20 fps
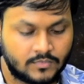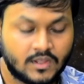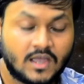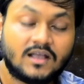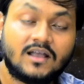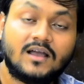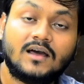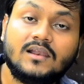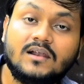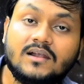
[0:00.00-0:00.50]

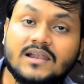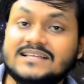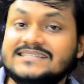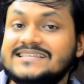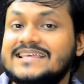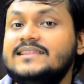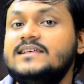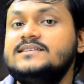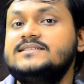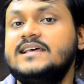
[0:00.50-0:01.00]
Colorless
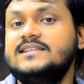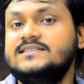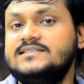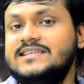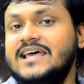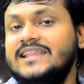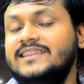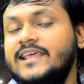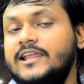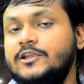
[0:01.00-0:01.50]
in the sense
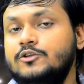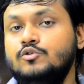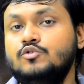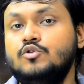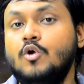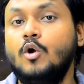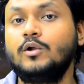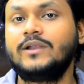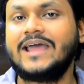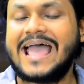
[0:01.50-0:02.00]
that they do
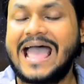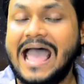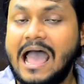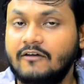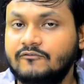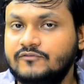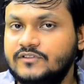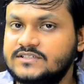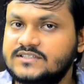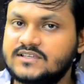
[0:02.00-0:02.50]
not
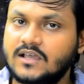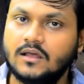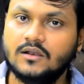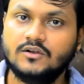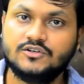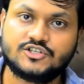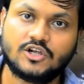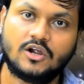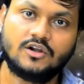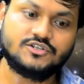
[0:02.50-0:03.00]
have this
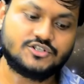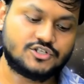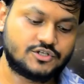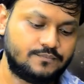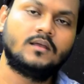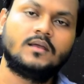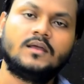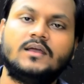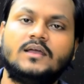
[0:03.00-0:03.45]
color charge.